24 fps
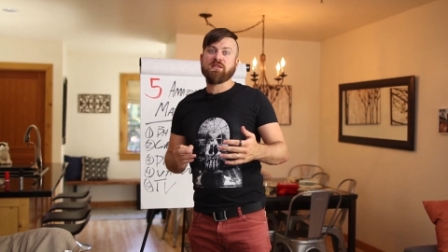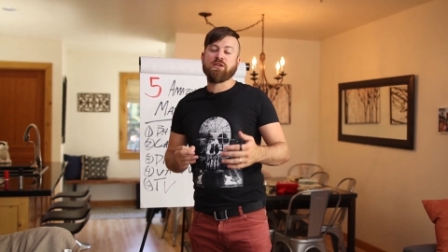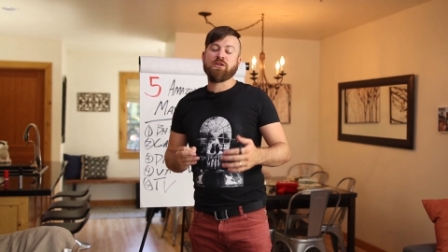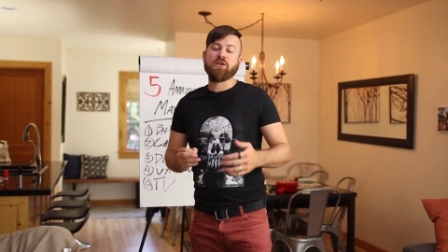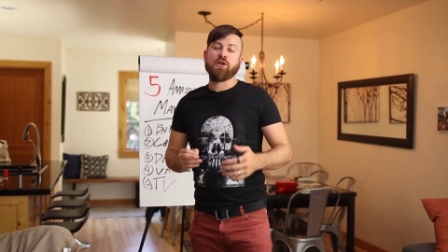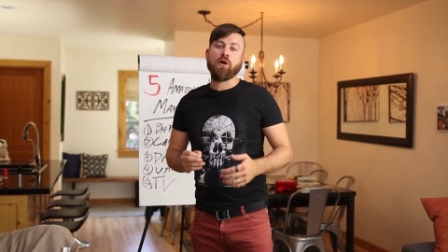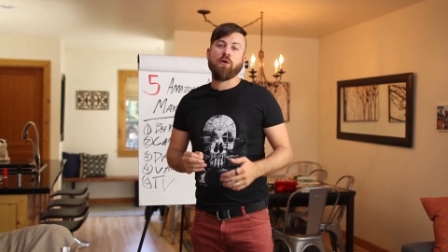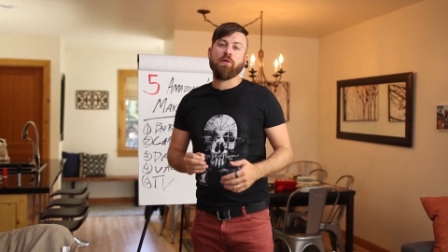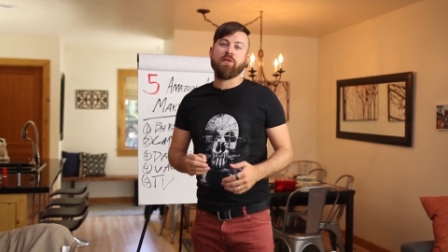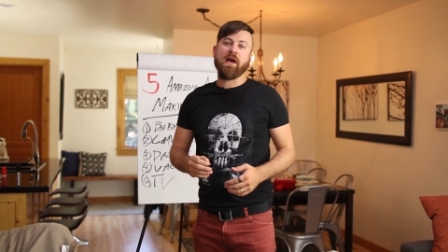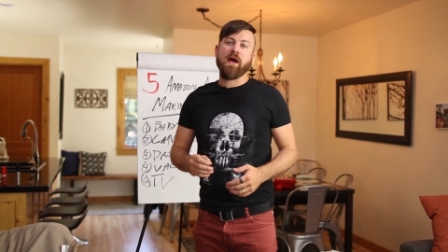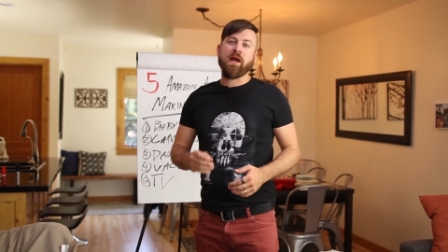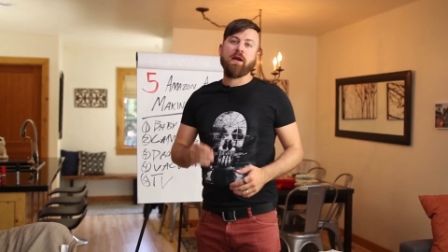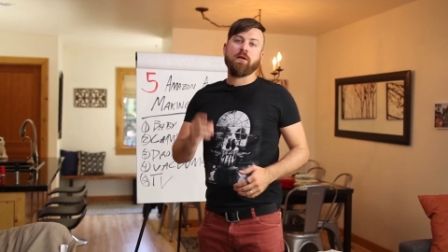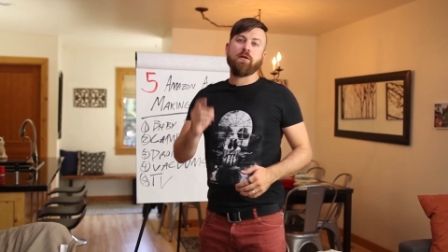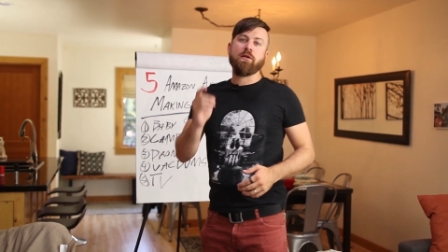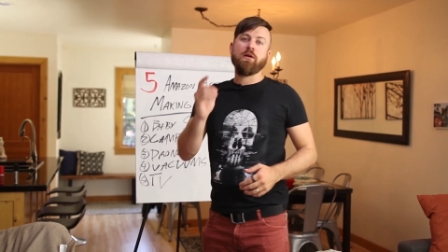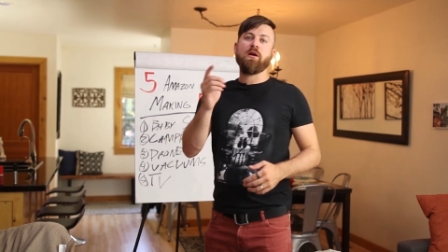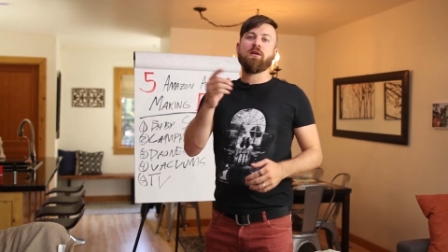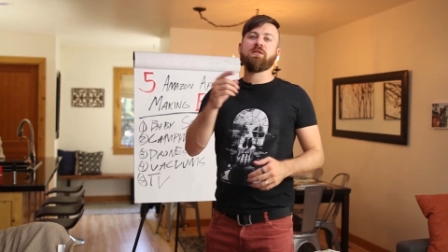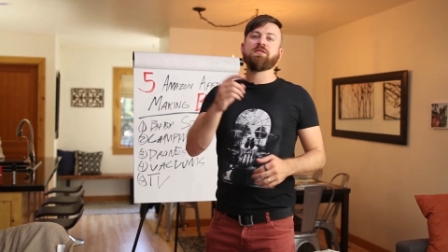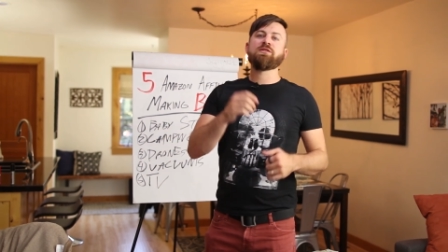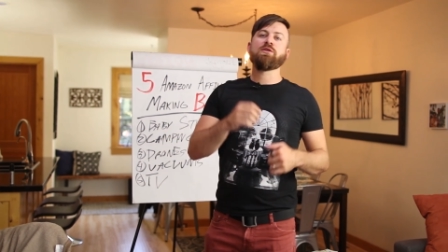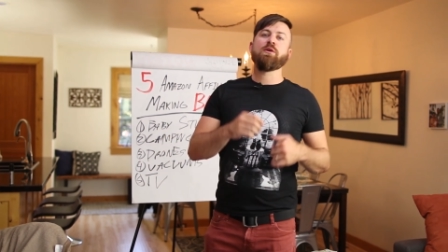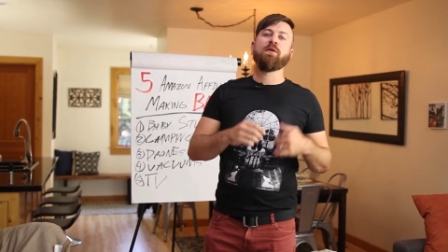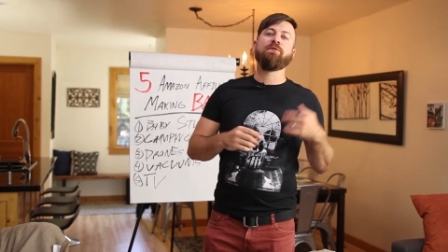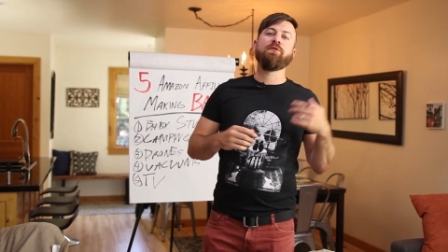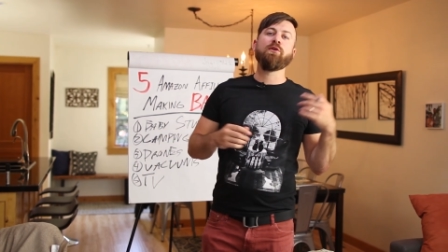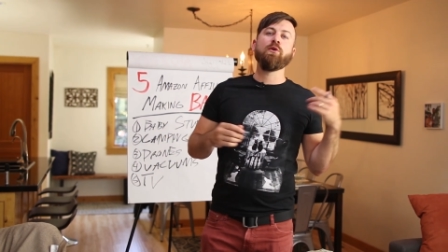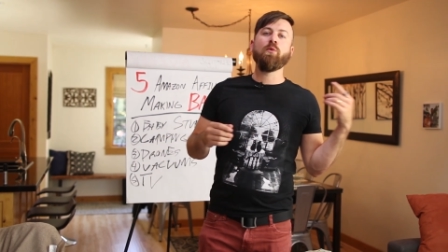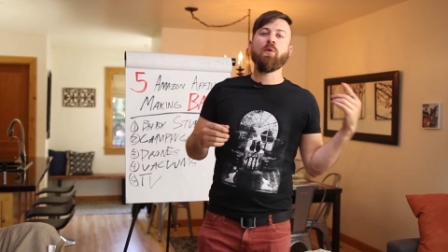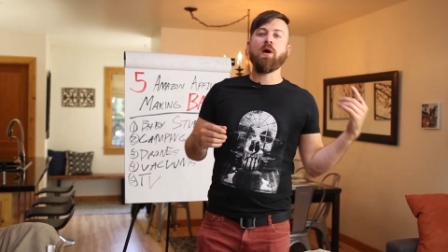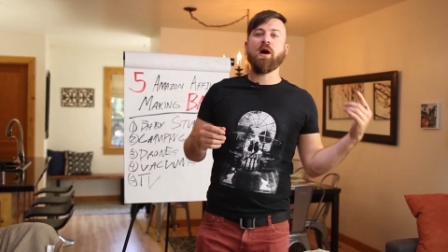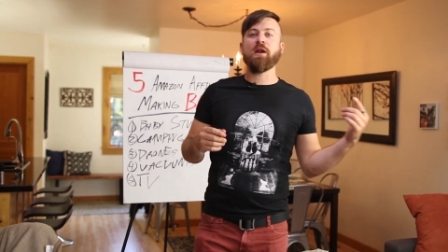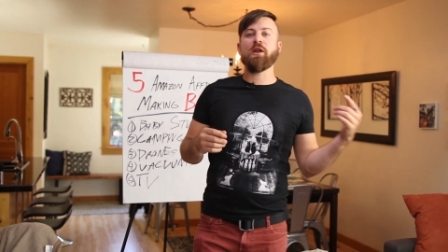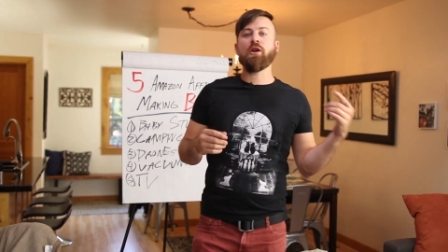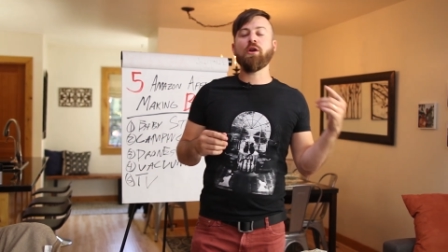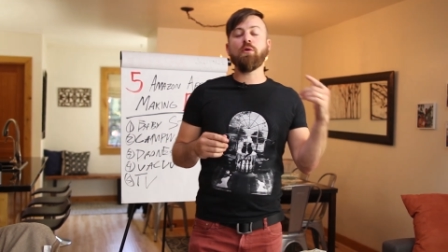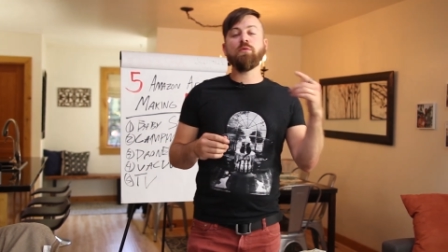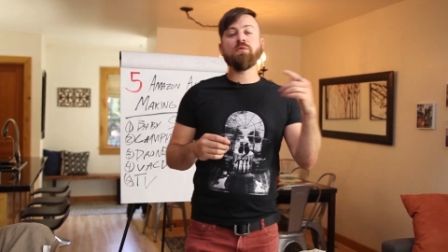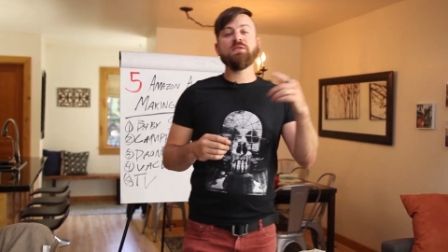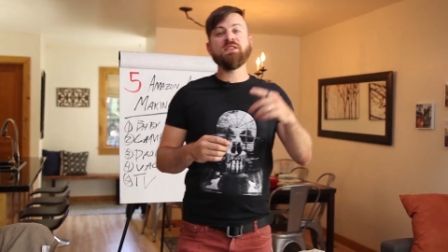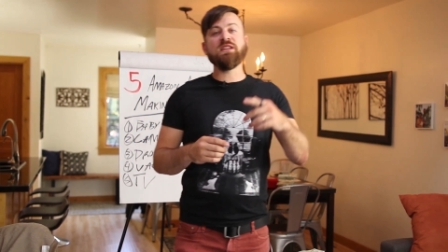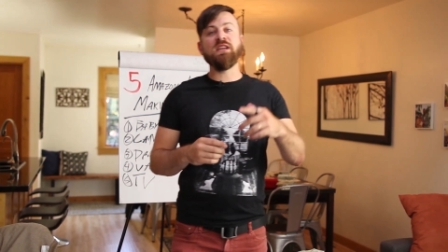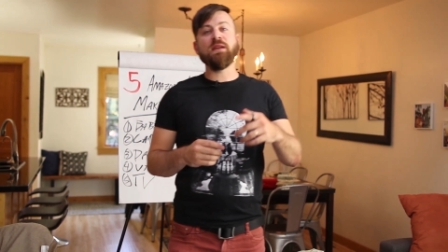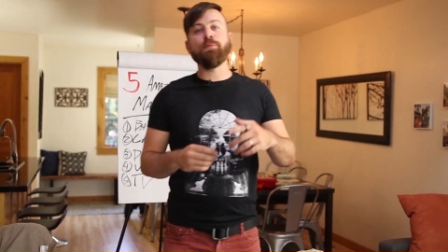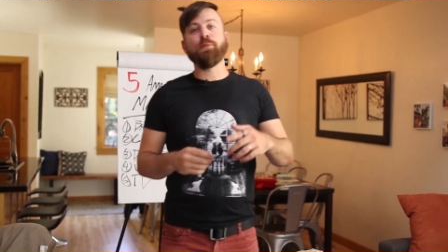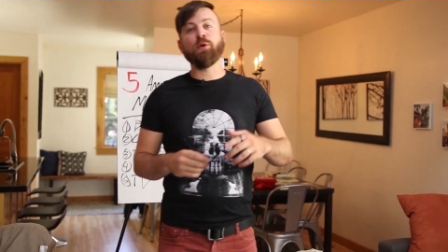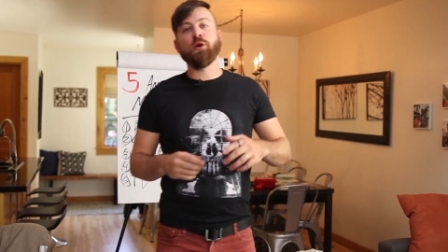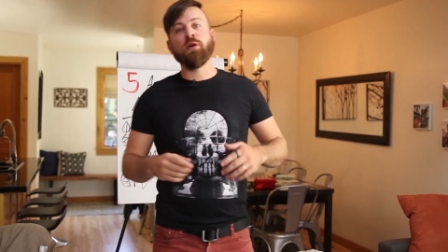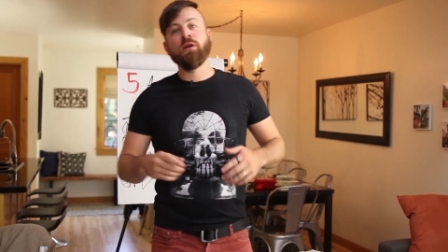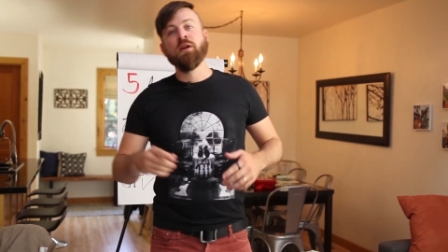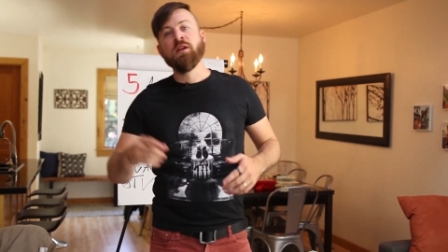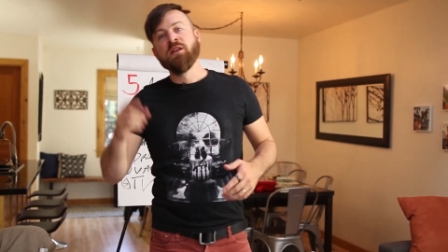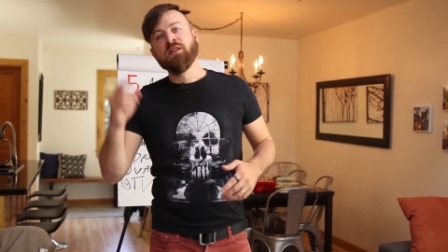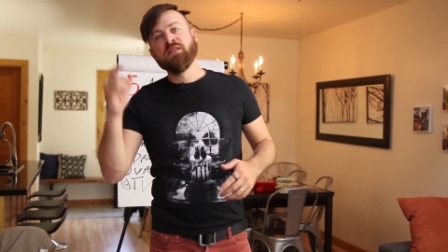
to know that. And also, if you want to go deeper,